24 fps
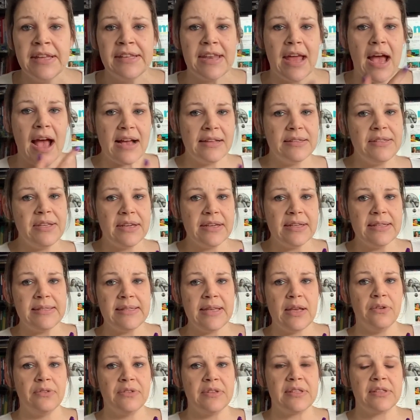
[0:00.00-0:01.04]
Now, as you can
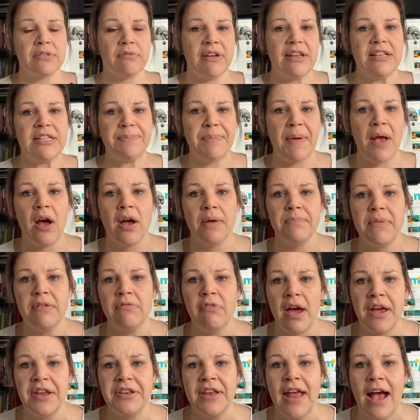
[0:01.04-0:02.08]
see on the screens behind me
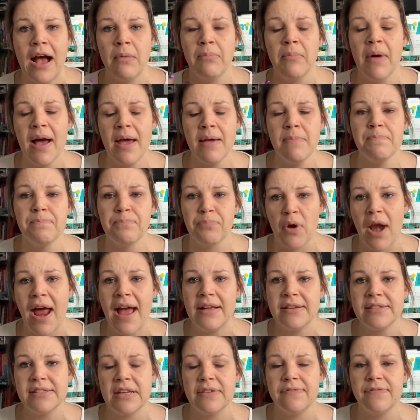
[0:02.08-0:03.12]
right now, my
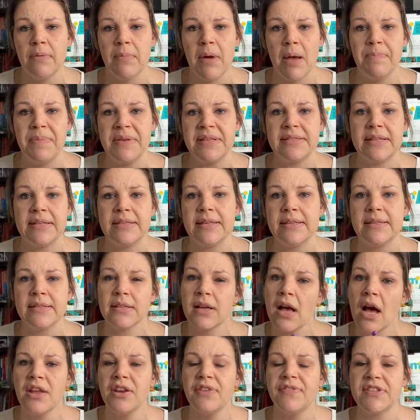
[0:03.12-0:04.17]
branding for my business is
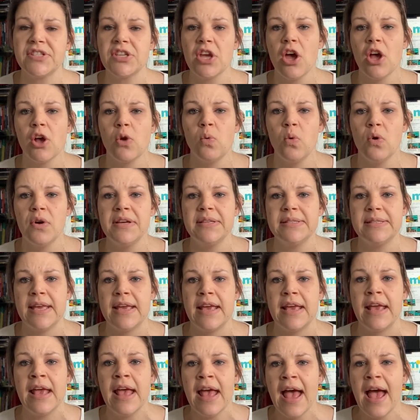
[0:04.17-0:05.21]
kind of a
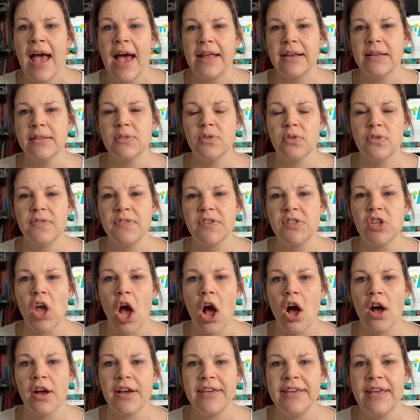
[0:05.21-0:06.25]
turquoisey and a sort of
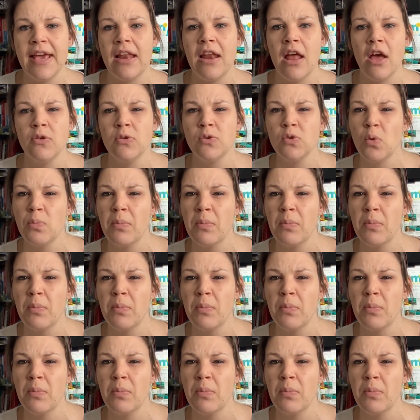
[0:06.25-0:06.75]
dark yellow,